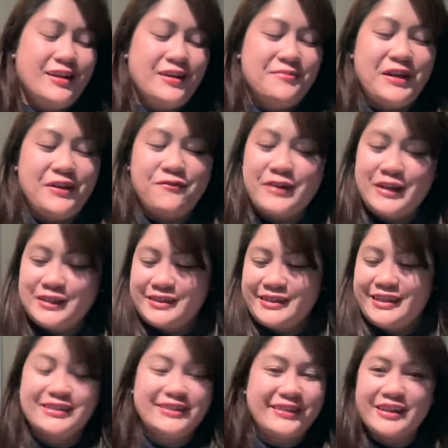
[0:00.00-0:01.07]
my friends
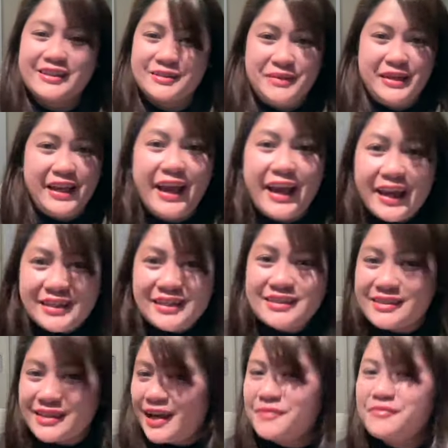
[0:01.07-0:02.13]
can text me any
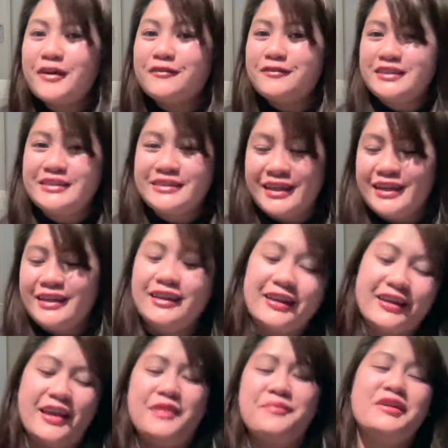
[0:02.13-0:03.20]
time of the day,
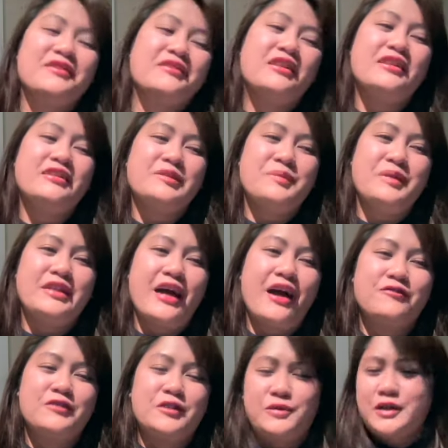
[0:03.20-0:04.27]
like, hey Mira, let's meet
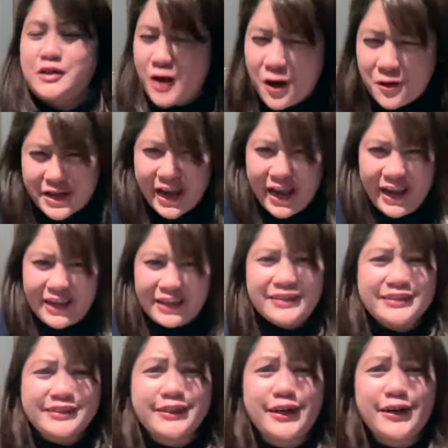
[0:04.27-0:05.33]
after work. Okay,
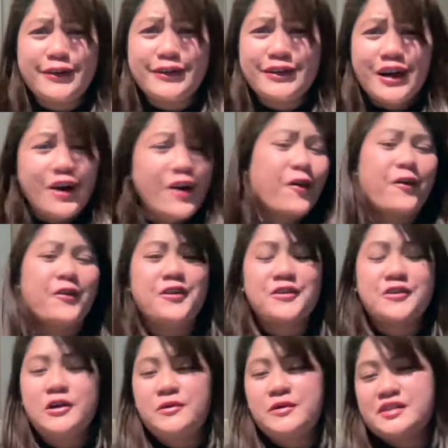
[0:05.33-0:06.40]
let's go. Or your
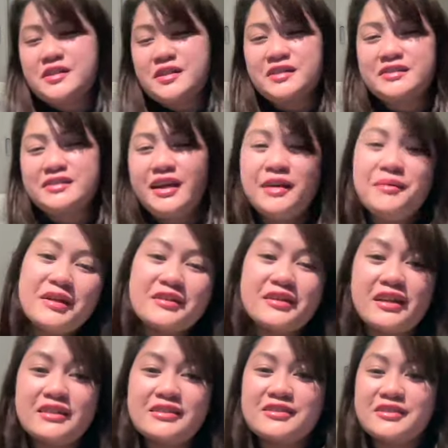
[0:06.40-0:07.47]
coworkers, hey Mira,
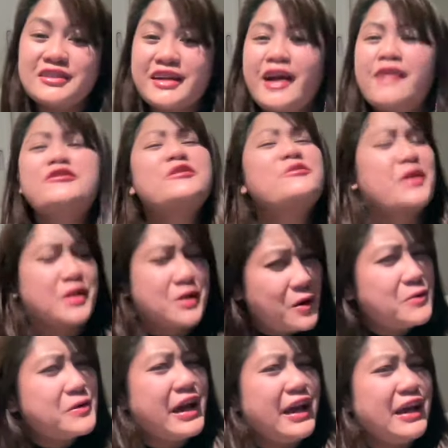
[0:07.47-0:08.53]
let's drink after work.
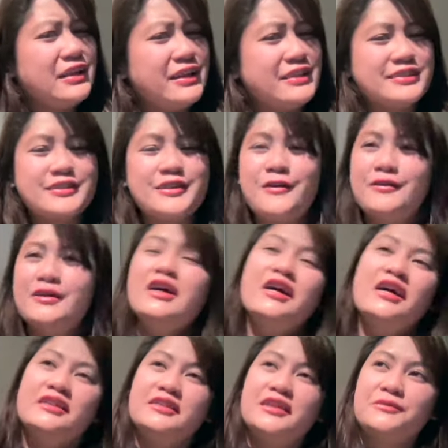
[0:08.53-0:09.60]
Okay, let's go.
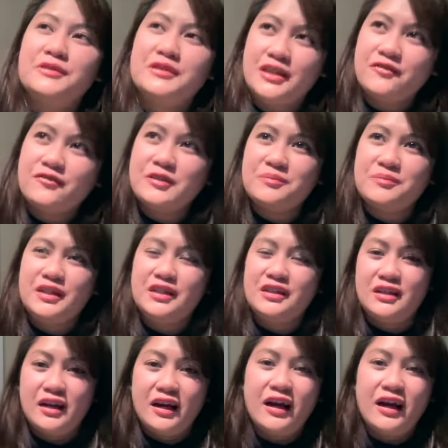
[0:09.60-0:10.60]
There would even be,